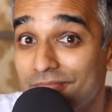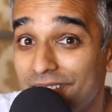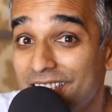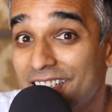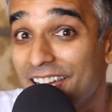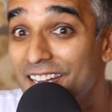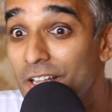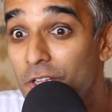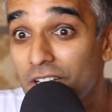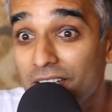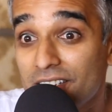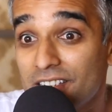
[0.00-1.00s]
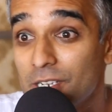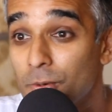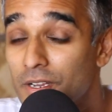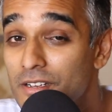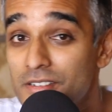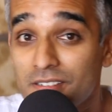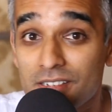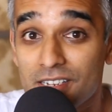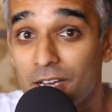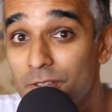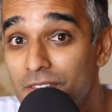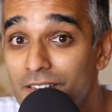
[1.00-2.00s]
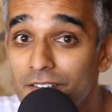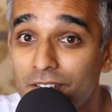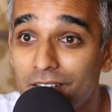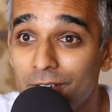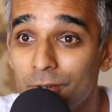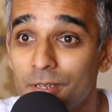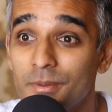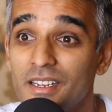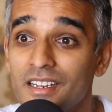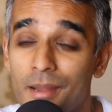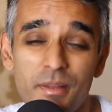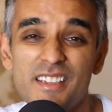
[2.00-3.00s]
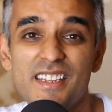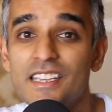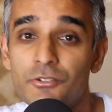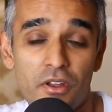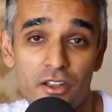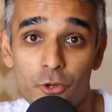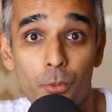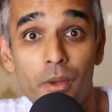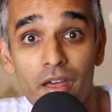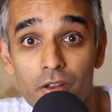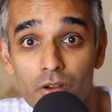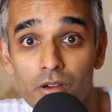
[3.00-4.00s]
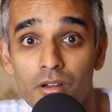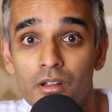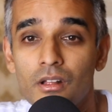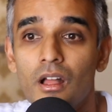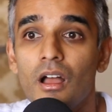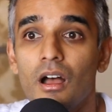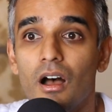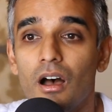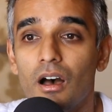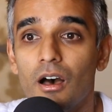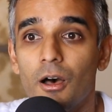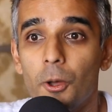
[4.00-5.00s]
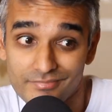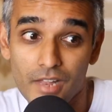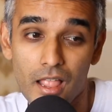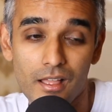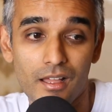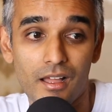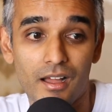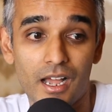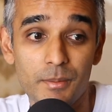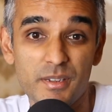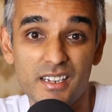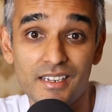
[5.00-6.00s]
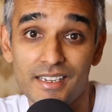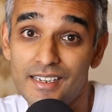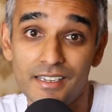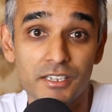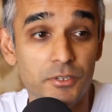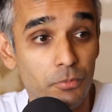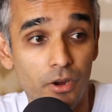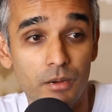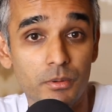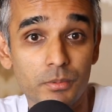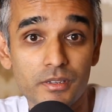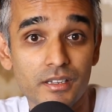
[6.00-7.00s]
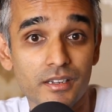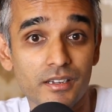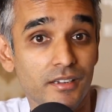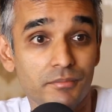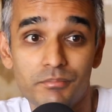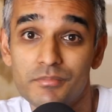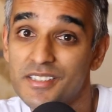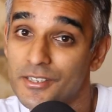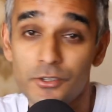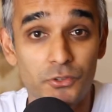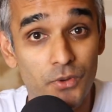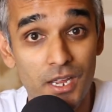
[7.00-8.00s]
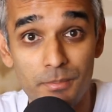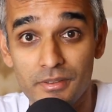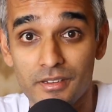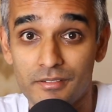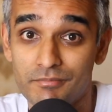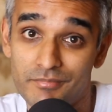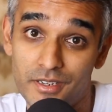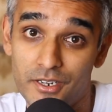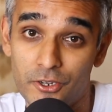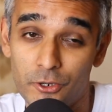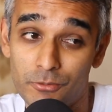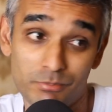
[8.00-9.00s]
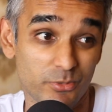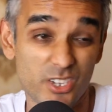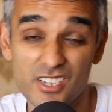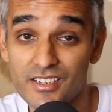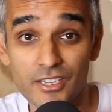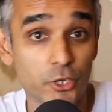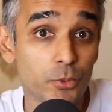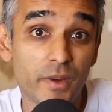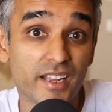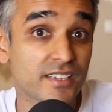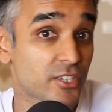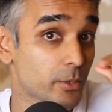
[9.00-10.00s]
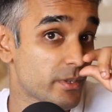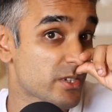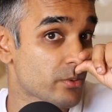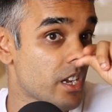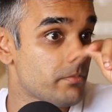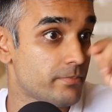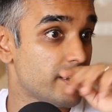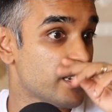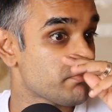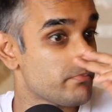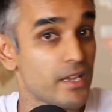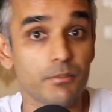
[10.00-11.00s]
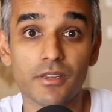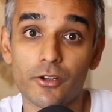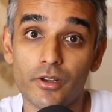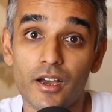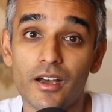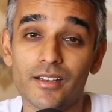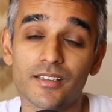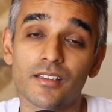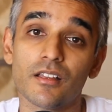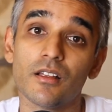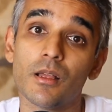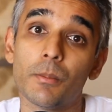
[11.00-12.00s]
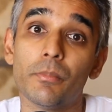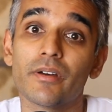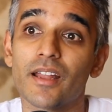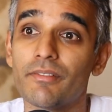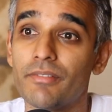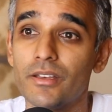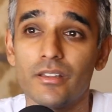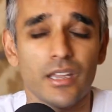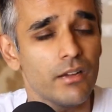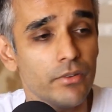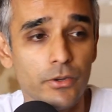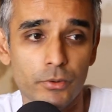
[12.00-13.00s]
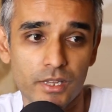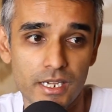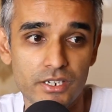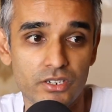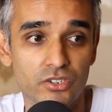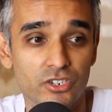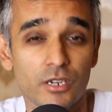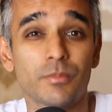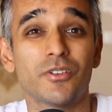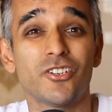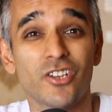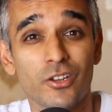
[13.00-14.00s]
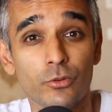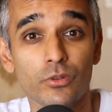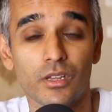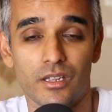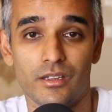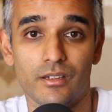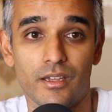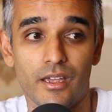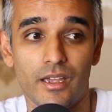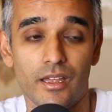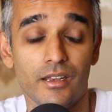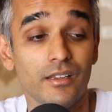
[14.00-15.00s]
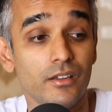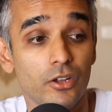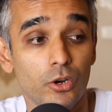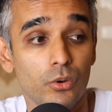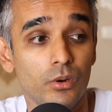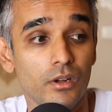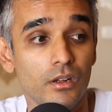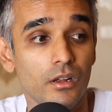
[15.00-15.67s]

he's kind of looking to see what else is out there. You know what I mean? I'm not saying he's trying to do better. I mean, he is probably still swiping, you know, just like you might still be swiping. Maybe you're not. But I feel in every relationship generally, and, you know,